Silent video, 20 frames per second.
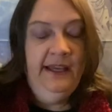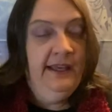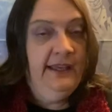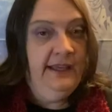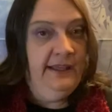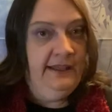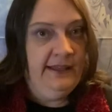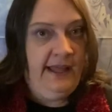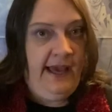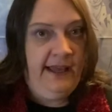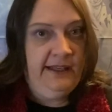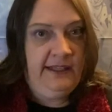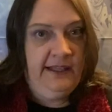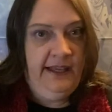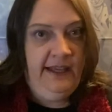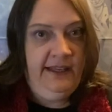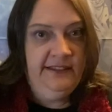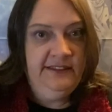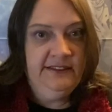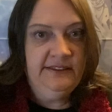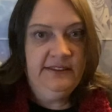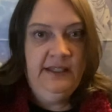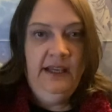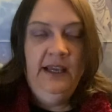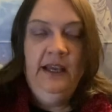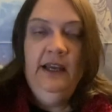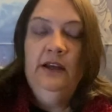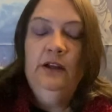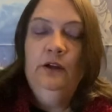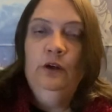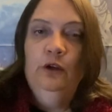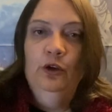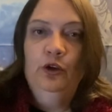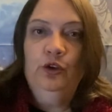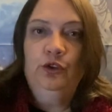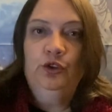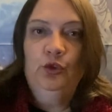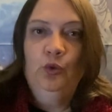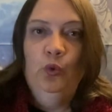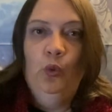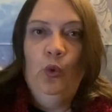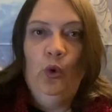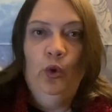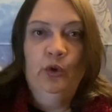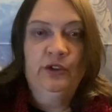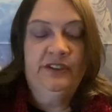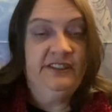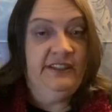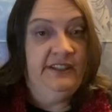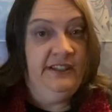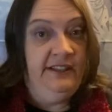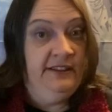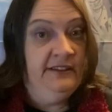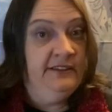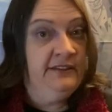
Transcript: in that case look towards the